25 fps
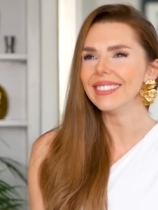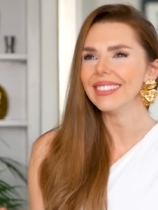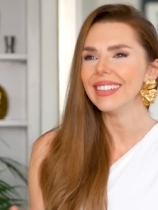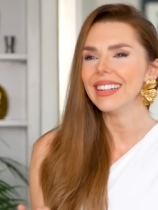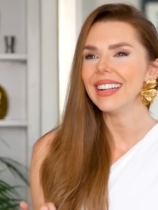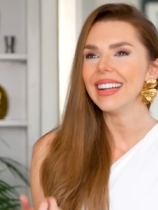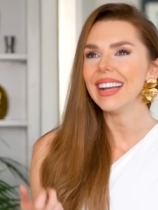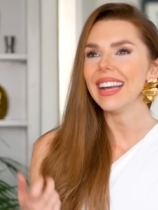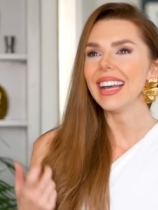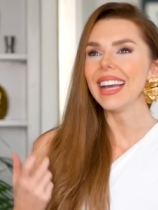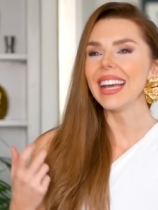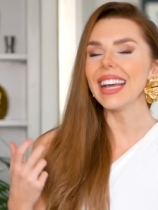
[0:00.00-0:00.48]

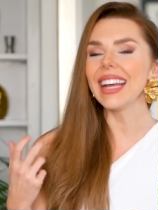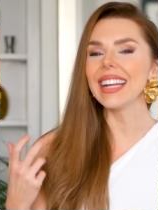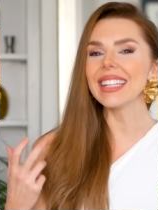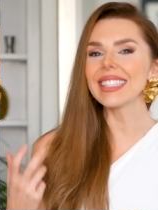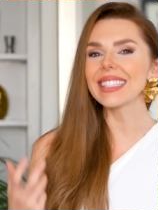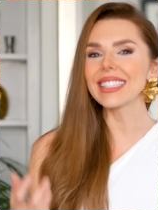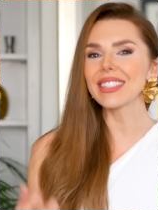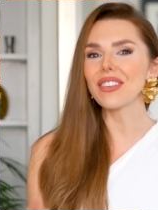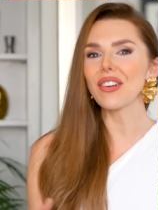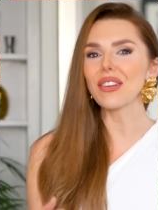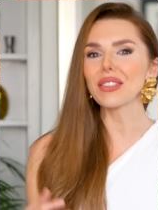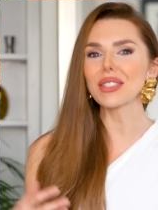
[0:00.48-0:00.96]

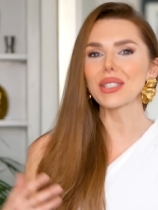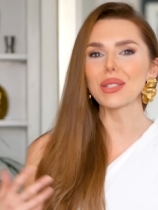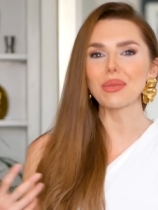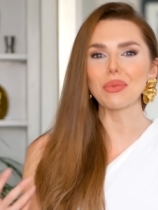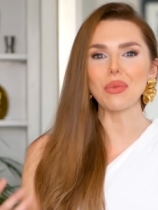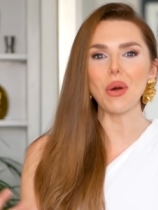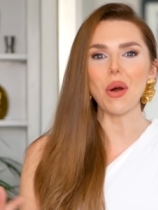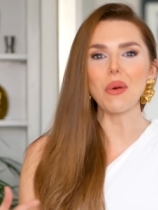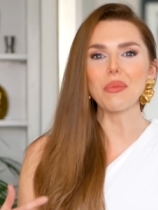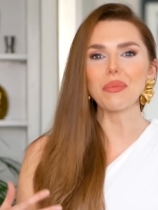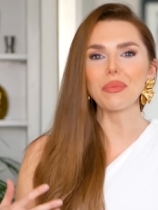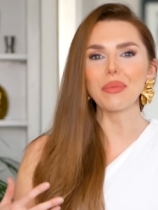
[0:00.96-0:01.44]
It's not
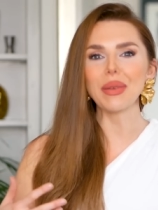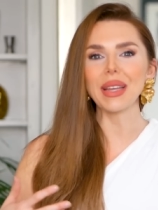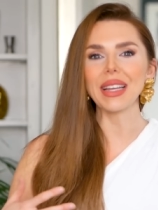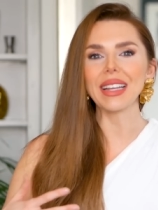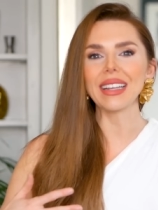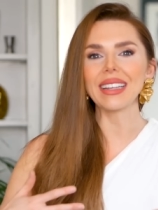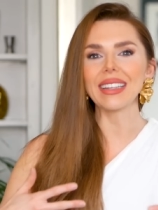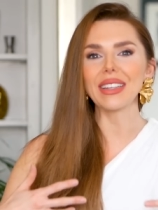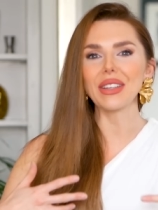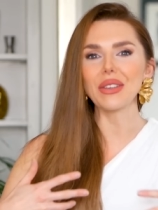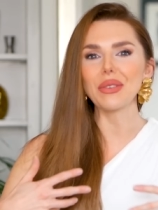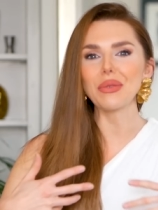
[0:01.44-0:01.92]

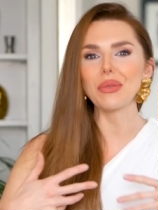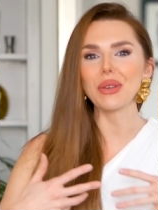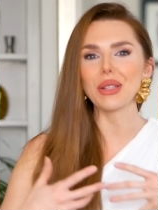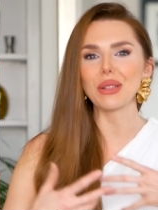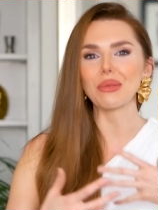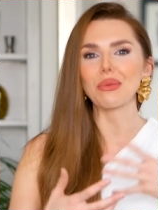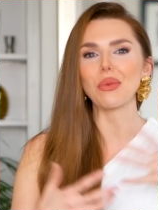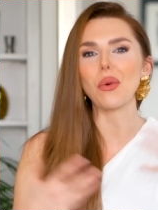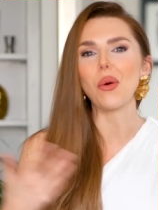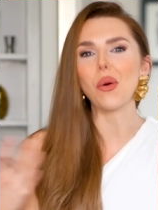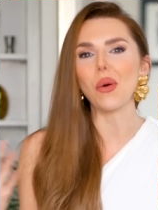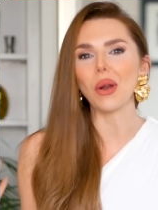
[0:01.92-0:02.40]
swamping you
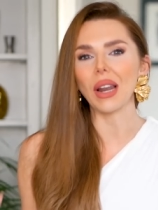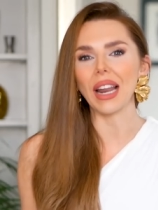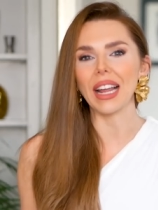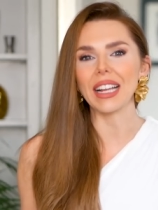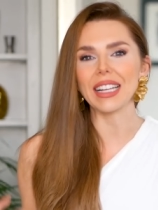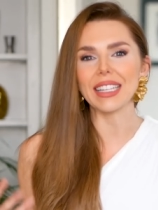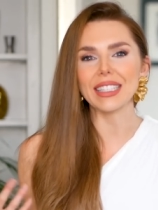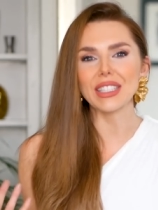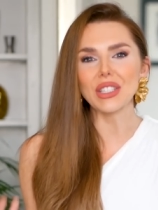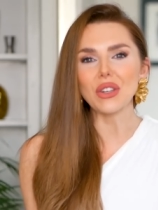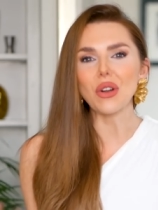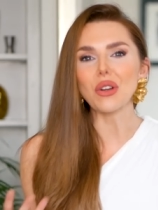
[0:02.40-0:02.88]
with warm,
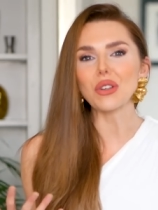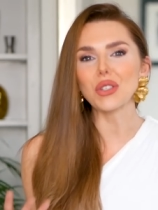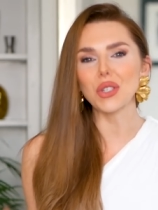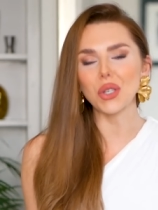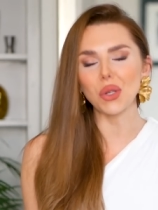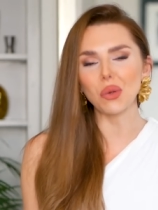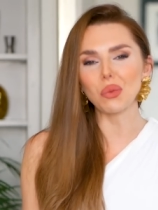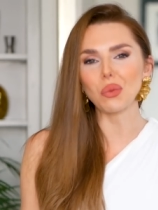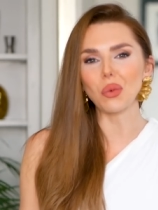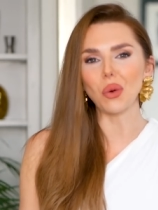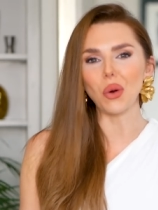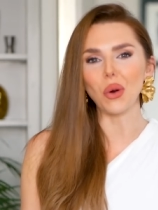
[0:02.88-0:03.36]
like it's not
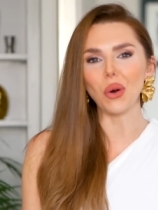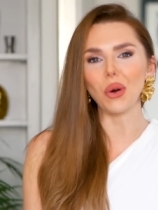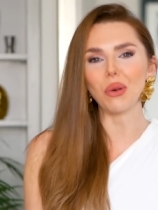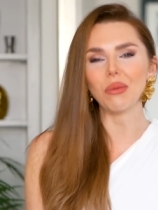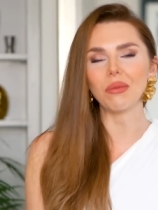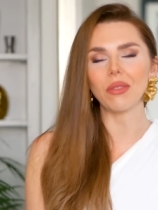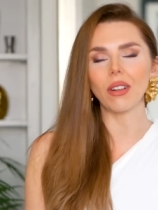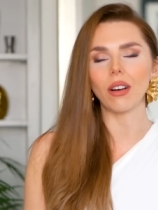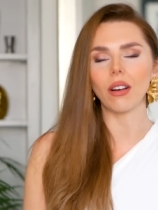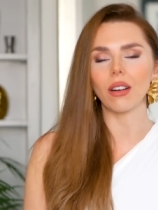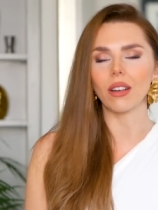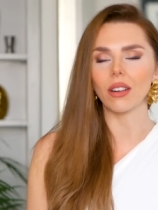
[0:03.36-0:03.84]
too
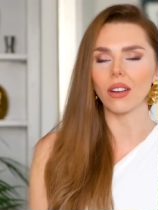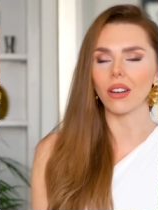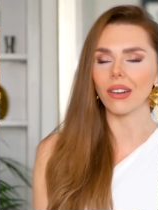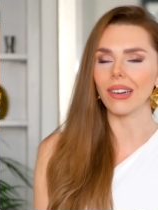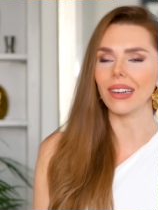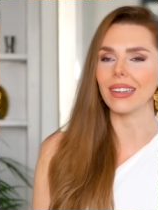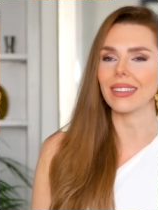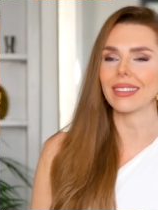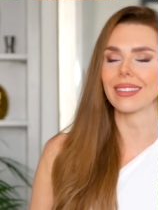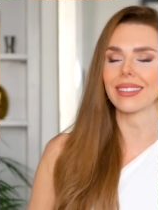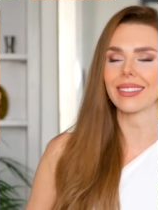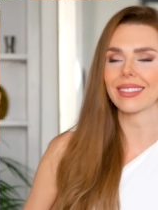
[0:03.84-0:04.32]
warm. Oh
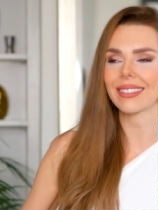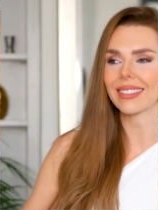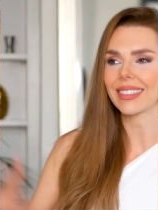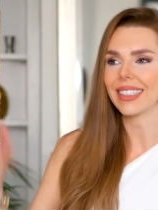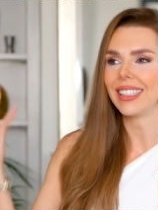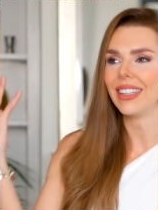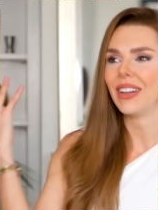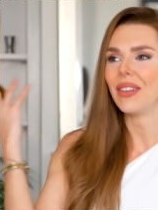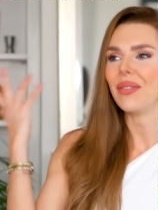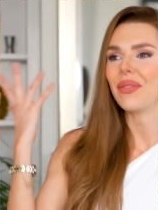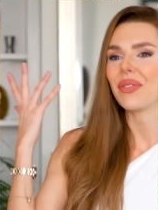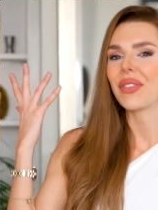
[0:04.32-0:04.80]
God.
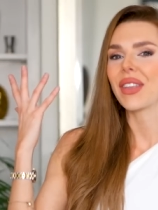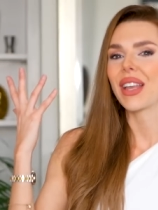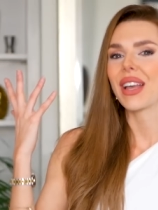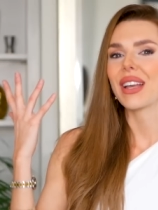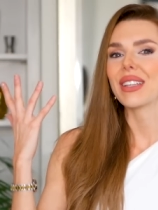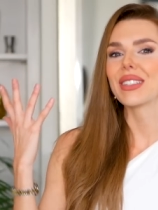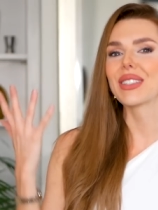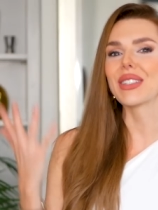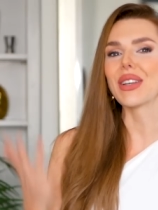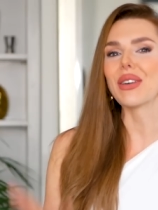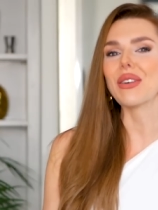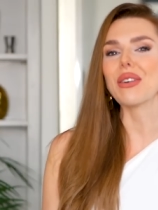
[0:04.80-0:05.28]

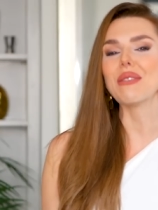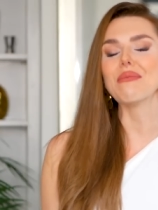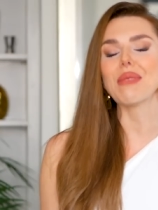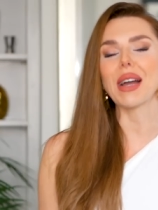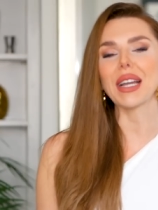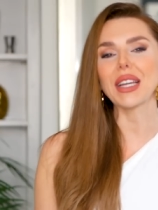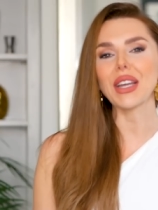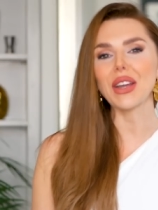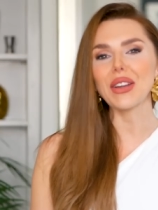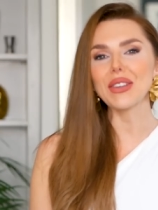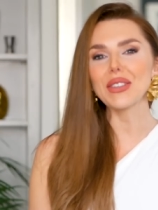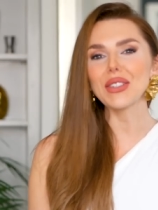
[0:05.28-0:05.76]
So
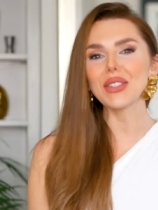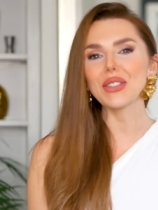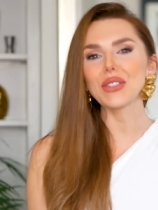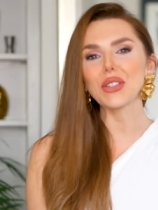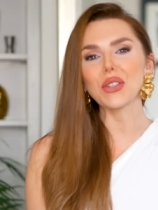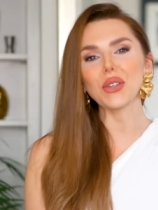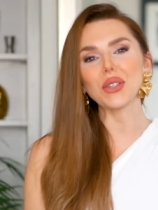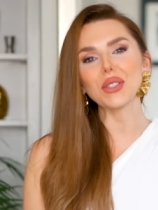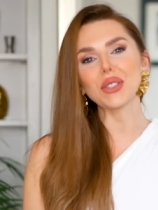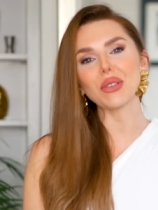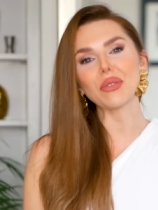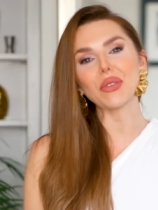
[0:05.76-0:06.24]
my go-to
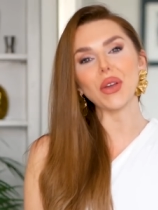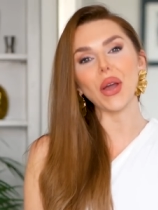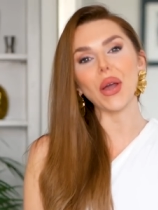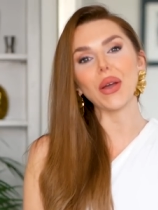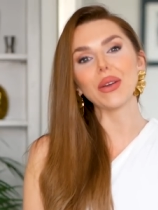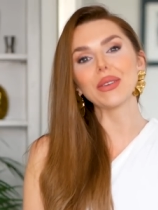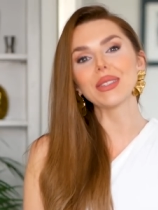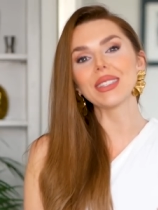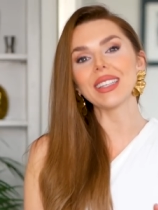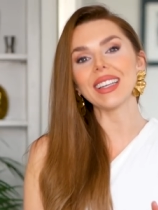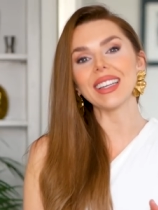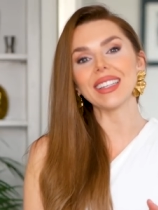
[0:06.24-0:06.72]
choice of
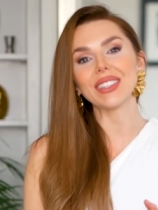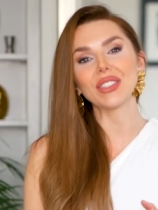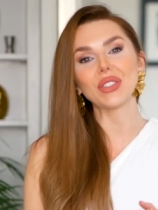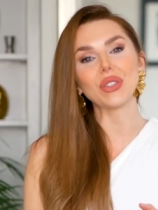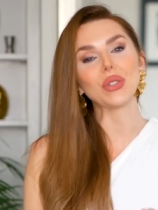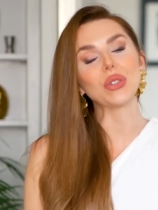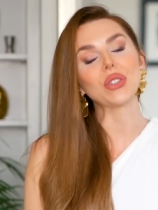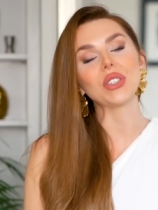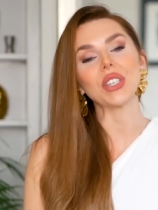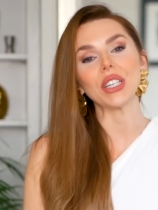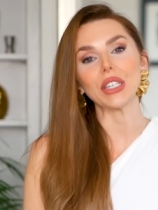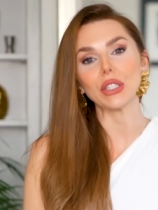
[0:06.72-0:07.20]
coat is
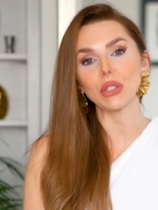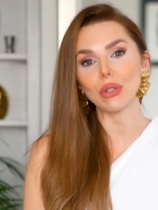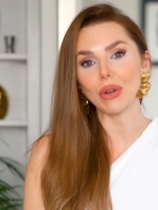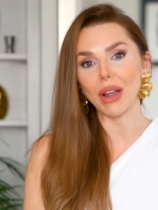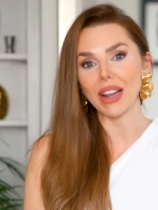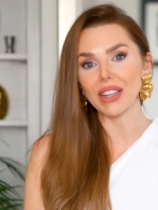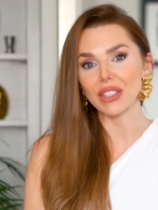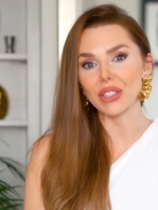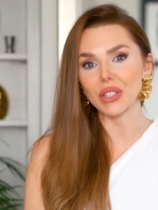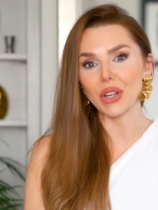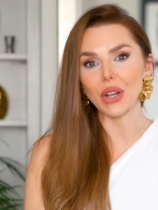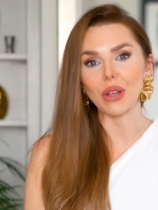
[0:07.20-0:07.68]
usually a
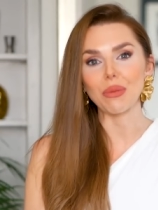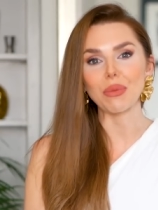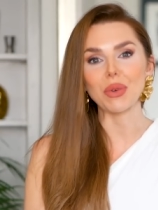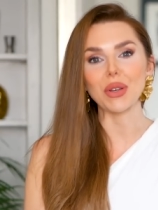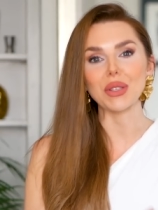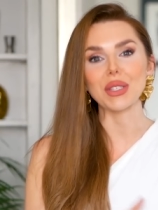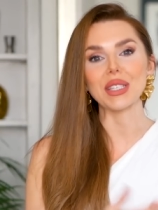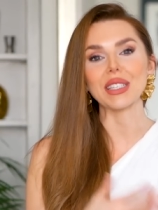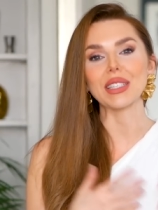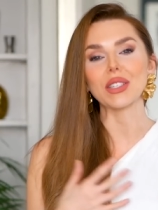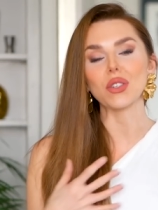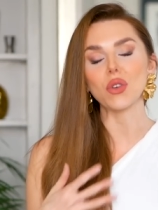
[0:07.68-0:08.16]
trench coat
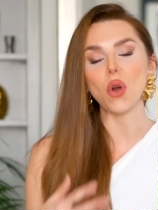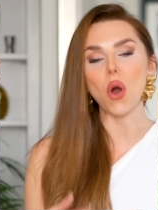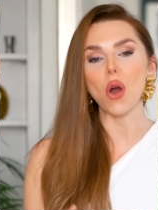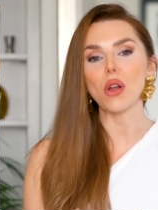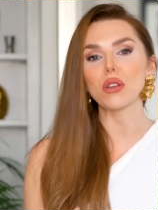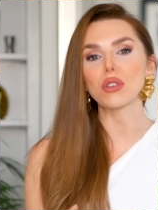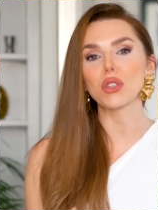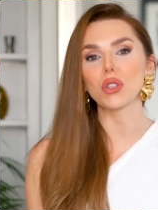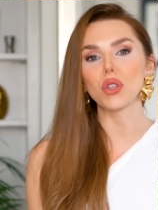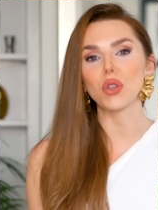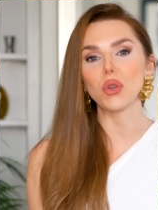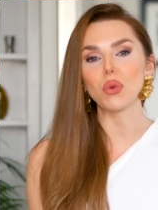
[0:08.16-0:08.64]
because it's
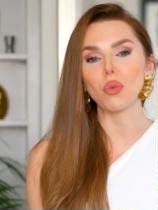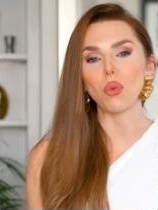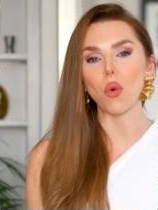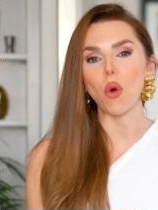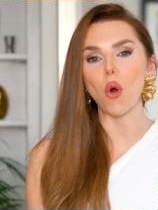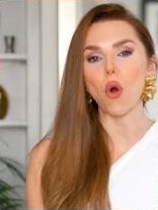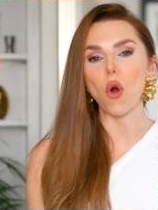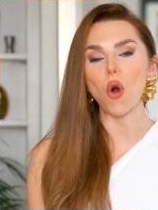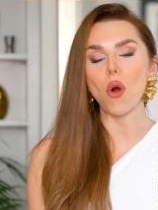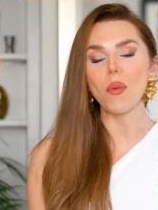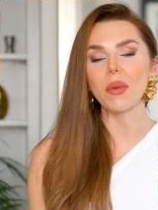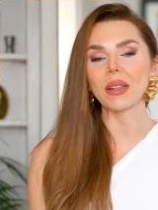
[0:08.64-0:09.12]
not too
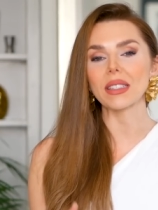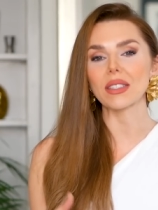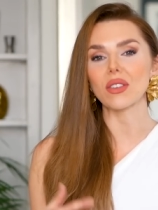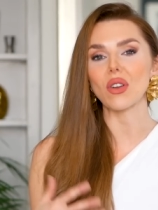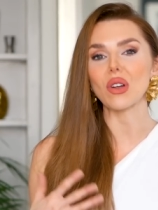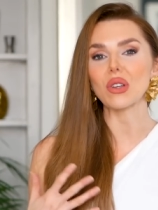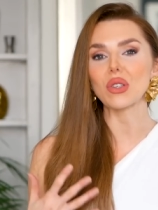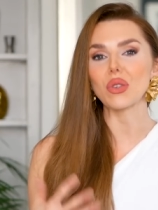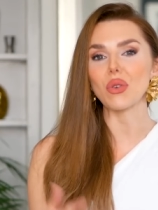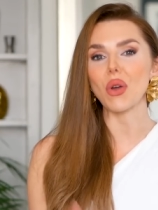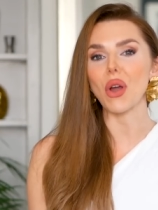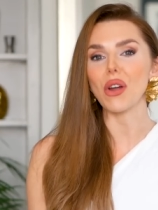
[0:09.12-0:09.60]
warm, it's
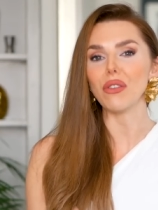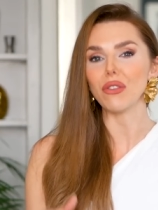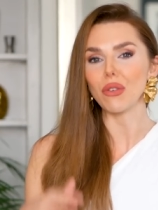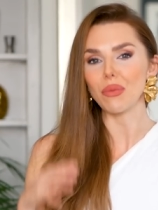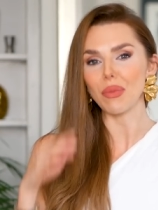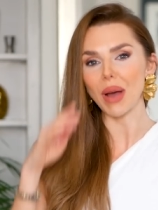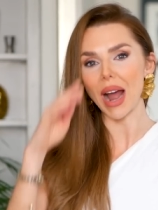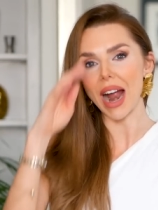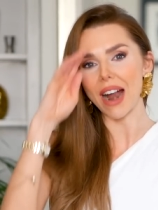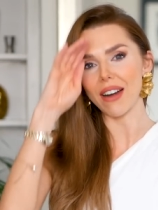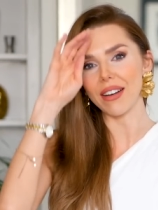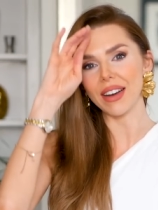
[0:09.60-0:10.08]
not too
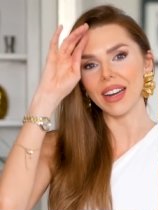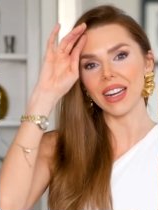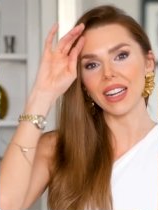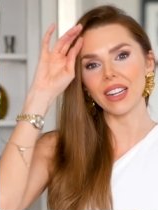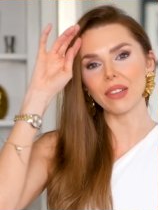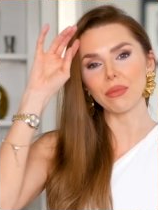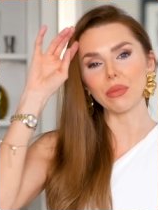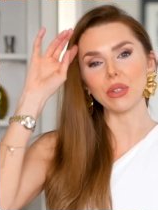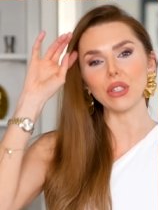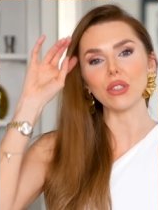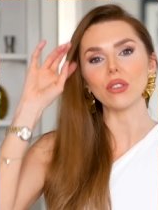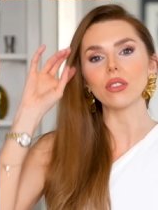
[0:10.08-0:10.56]
overbearing, but